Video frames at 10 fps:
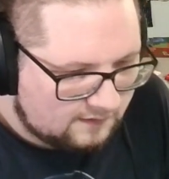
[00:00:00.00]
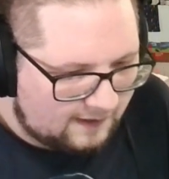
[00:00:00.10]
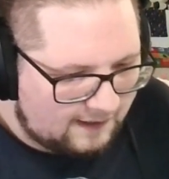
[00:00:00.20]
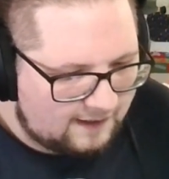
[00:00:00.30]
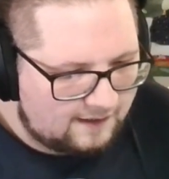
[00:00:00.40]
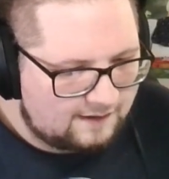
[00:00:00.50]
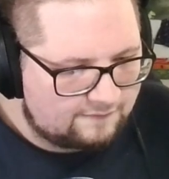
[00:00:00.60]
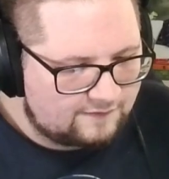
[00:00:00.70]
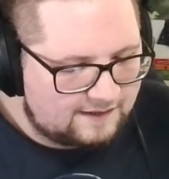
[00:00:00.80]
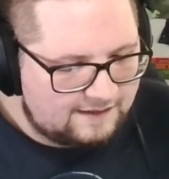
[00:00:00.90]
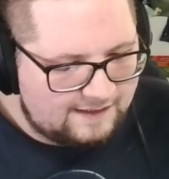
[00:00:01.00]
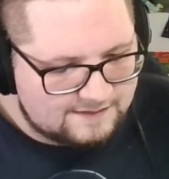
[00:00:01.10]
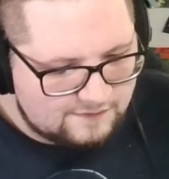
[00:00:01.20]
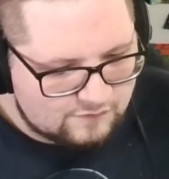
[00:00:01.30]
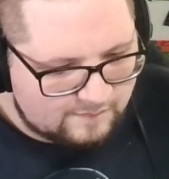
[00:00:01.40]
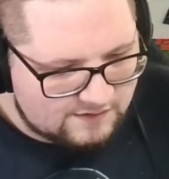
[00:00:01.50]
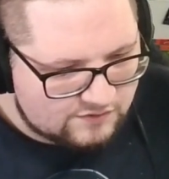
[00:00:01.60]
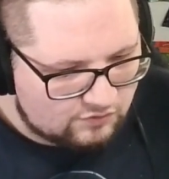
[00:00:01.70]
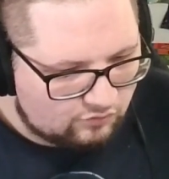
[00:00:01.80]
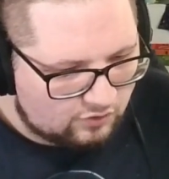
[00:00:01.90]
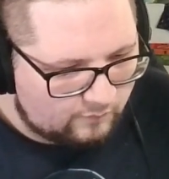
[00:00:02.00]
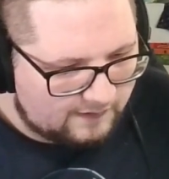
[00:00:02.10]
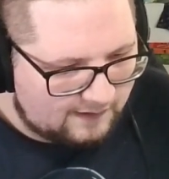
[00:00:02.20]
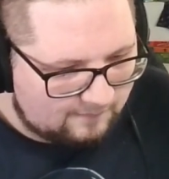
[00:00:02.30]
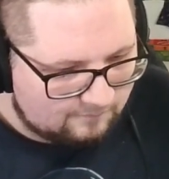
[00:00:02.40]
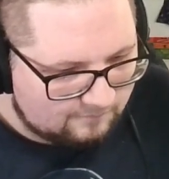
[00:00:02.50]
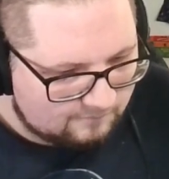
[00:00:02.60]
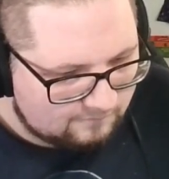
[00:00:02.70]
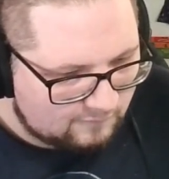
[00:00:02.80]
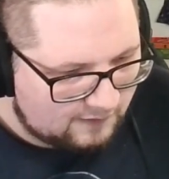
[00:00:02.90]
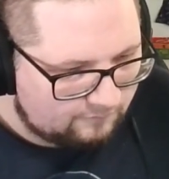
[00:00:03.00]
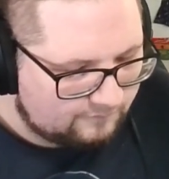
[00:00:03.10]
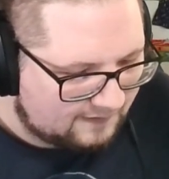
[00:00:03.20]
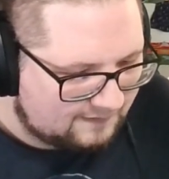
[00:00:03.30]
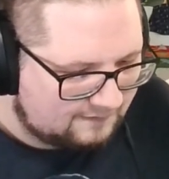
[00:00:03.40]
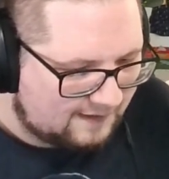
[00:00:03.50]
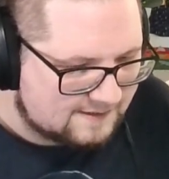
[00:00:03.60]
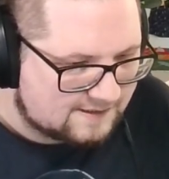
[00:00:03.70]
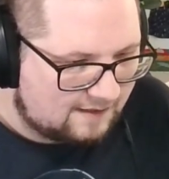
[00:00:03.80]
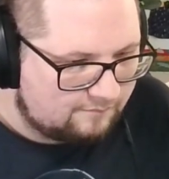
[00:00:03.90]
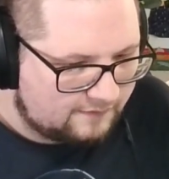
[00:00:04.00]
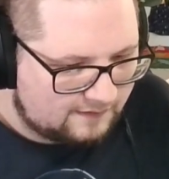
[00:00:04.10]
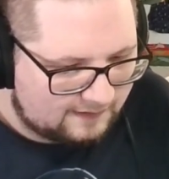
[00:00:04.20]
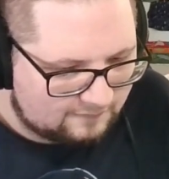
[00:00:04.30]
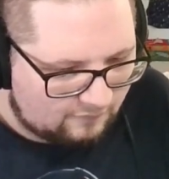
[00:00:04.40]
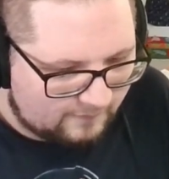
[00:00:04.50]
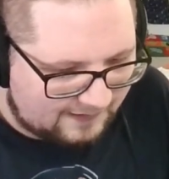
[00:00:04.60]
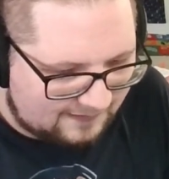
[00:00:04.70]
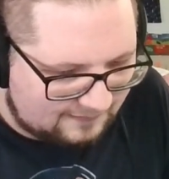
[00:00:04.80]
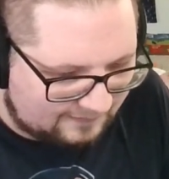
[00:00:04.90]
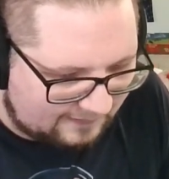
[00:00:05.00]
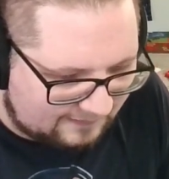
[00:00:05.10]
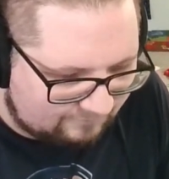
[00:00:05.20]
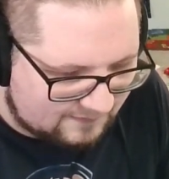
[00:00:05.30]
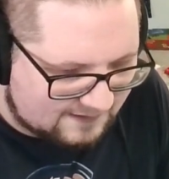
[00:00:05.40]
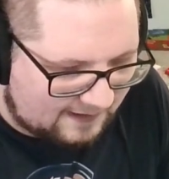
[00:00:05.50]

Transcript: And I finally get to use my Incineroar to win a game. Well, I did last game, but I get to do it, like, it feels like